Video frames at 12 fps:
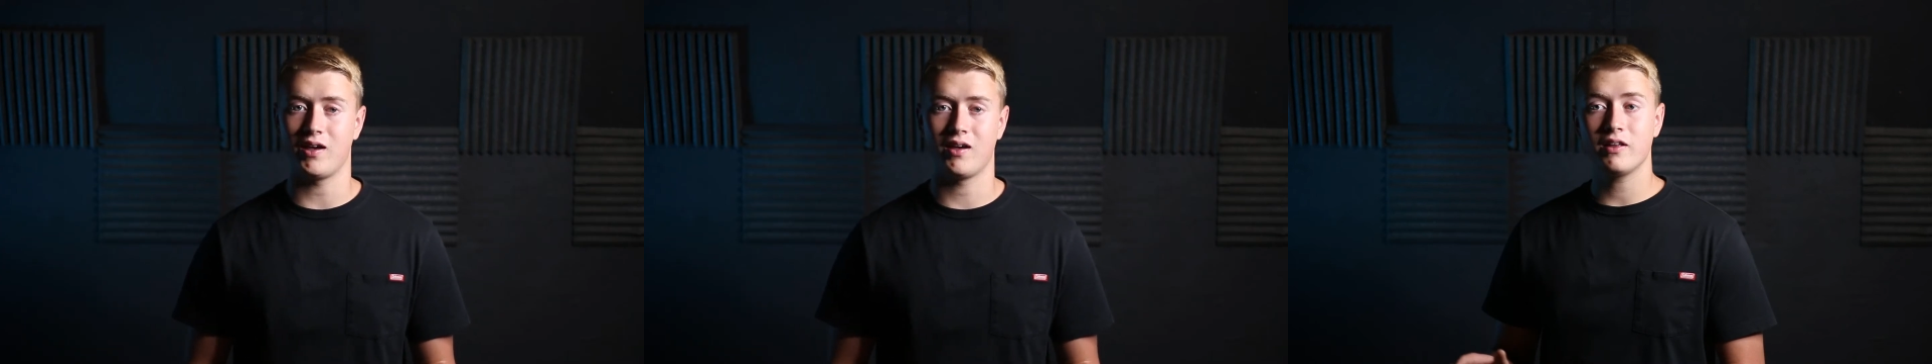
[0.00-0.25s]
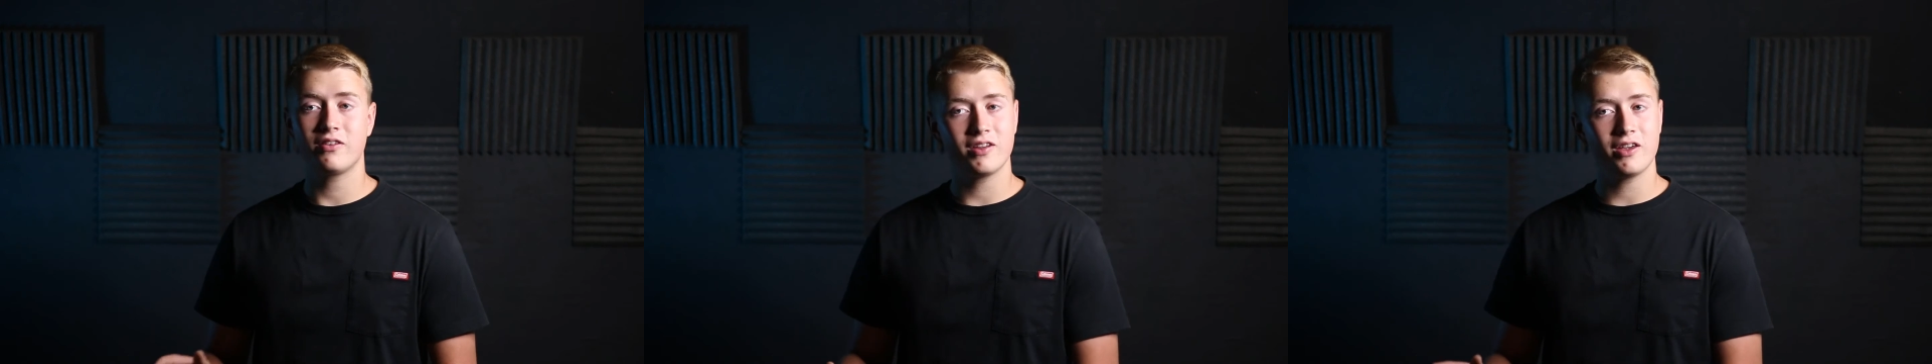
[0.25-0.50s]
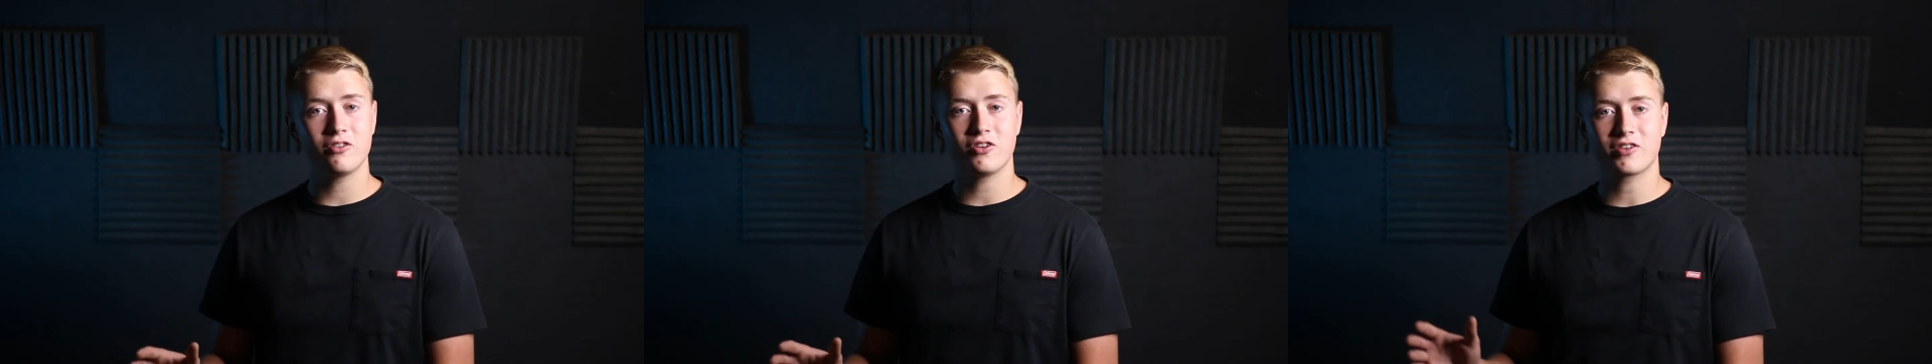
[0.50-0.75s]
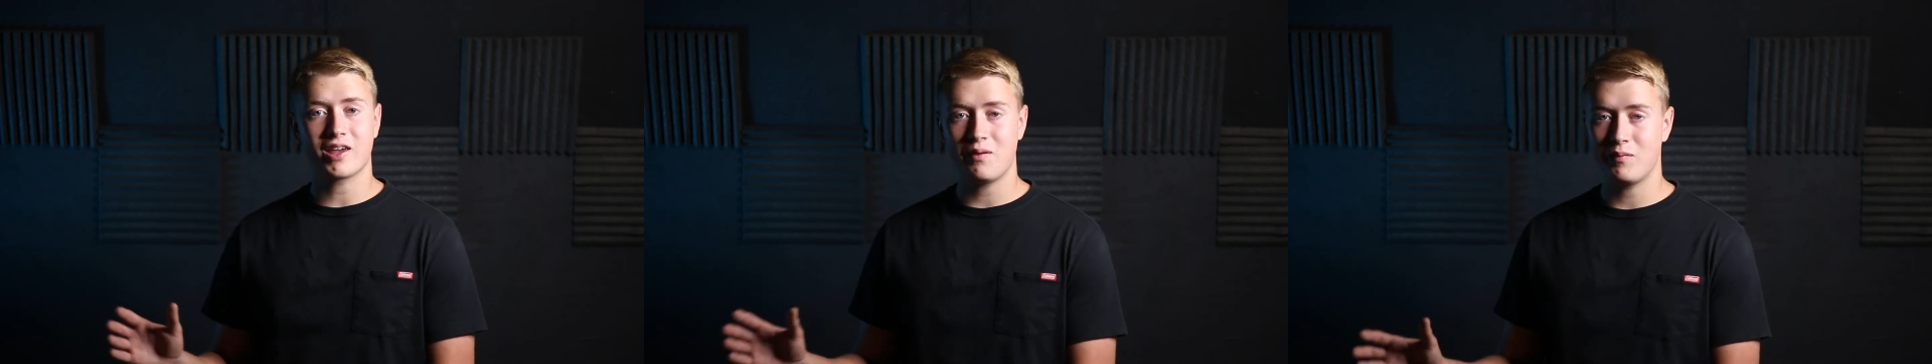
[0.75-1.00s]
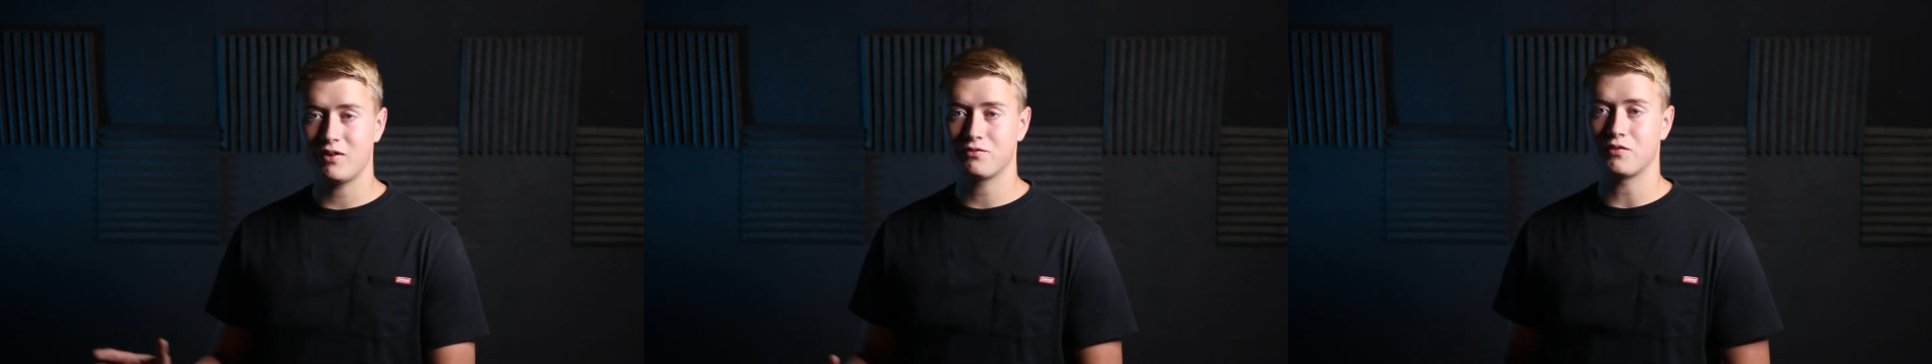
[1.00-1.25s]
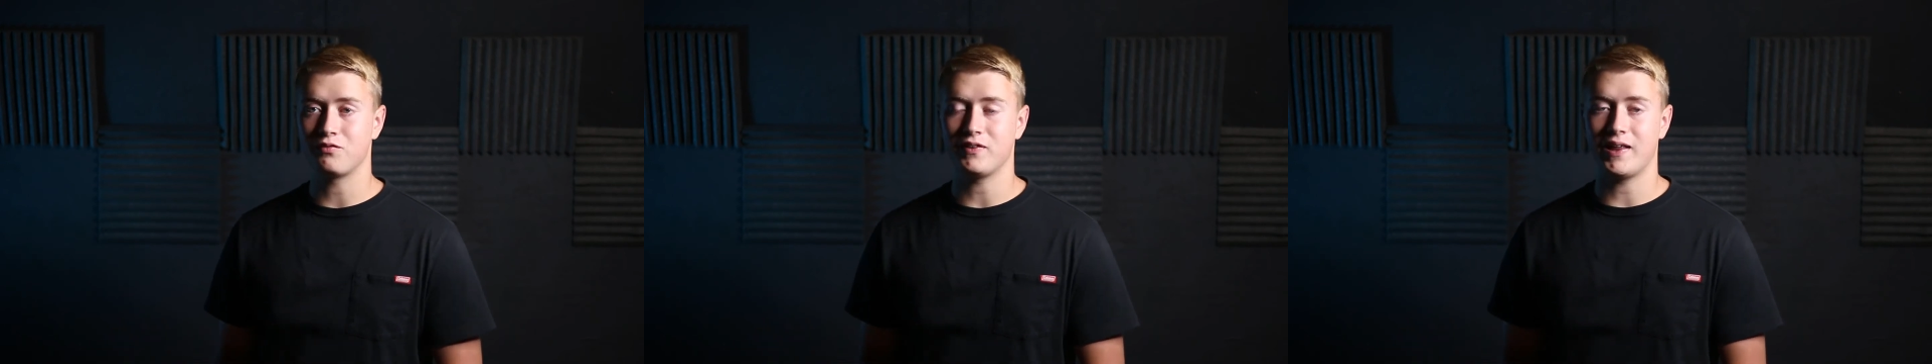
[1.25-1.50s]
Let's say you just came in
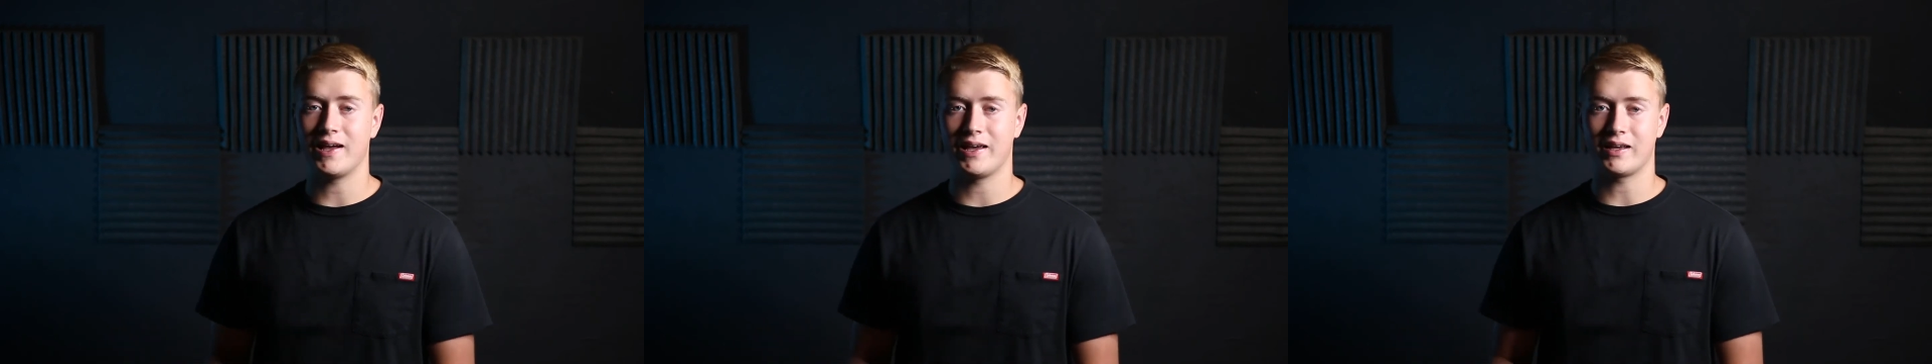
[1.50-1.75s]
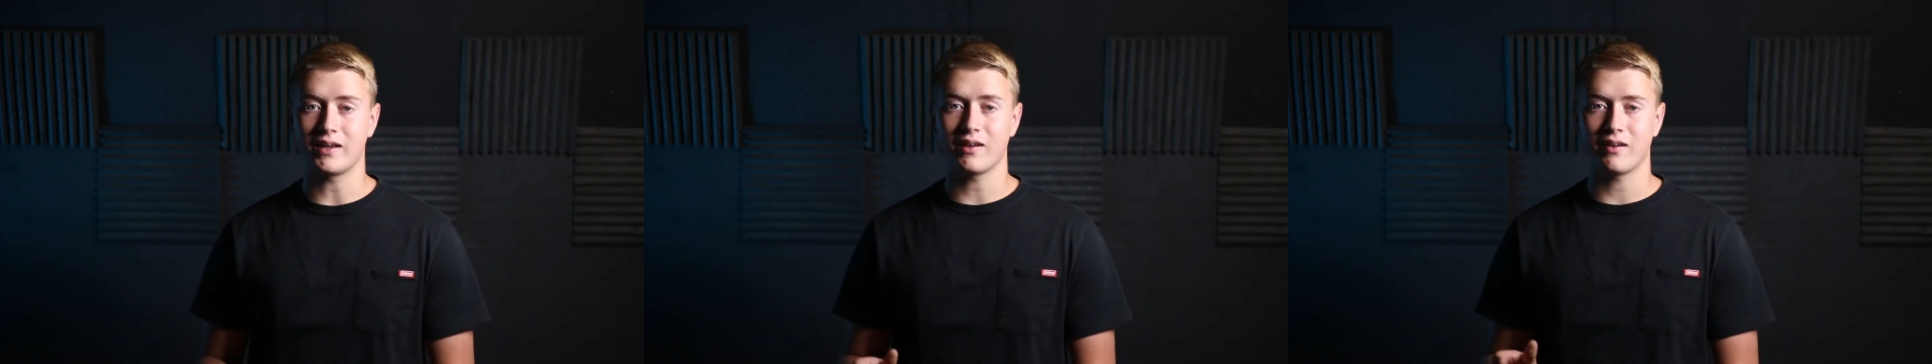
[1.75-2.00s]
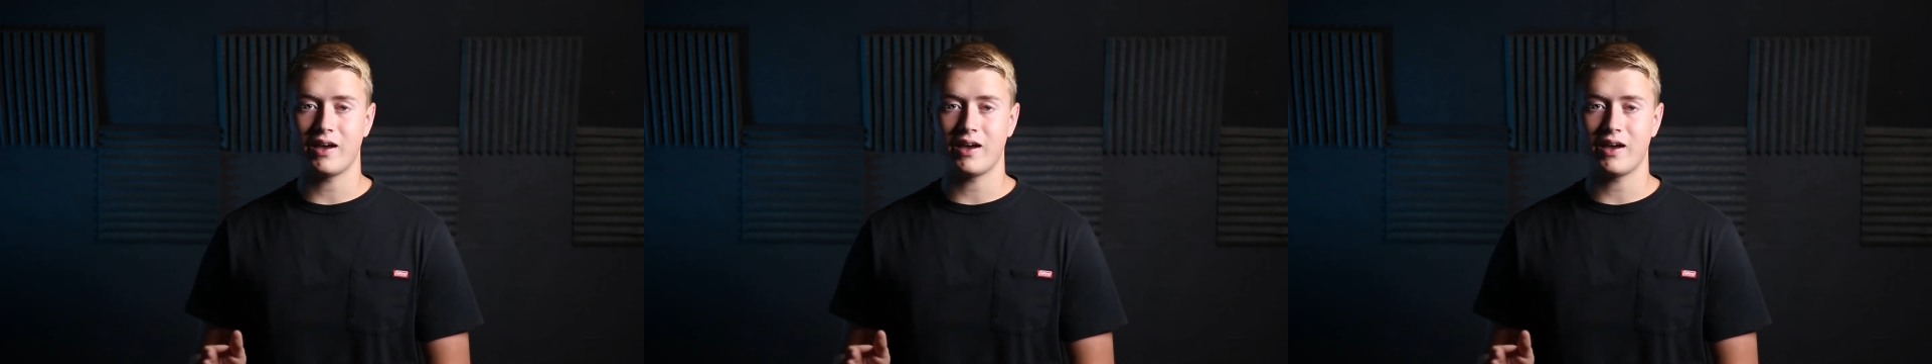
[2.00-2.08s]
from flying